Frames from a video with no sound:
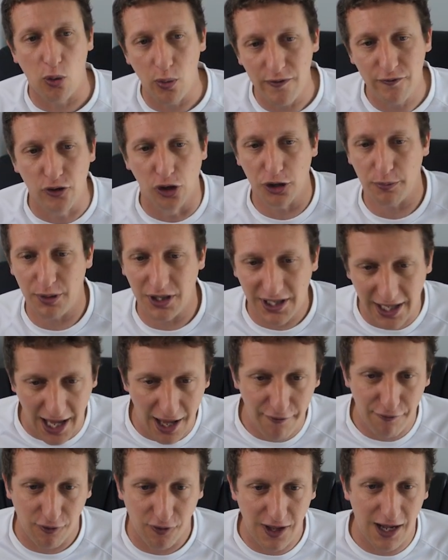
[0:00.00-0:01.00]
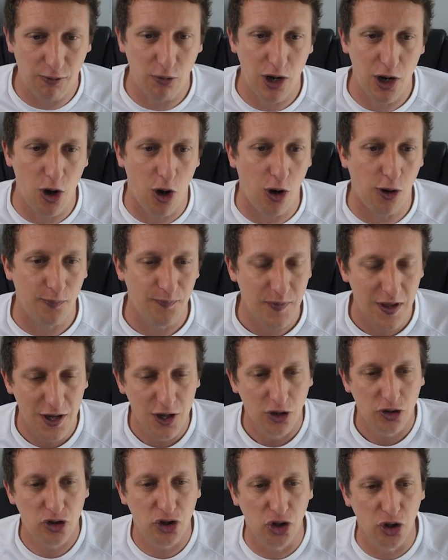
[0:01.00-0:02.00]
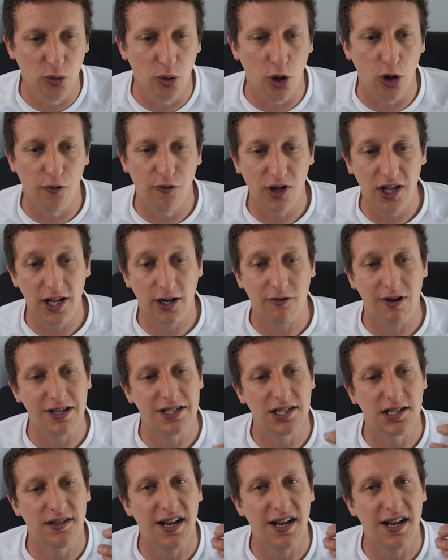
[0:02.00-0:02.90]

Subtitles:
We've got to be careful that we're not too overly aggressive.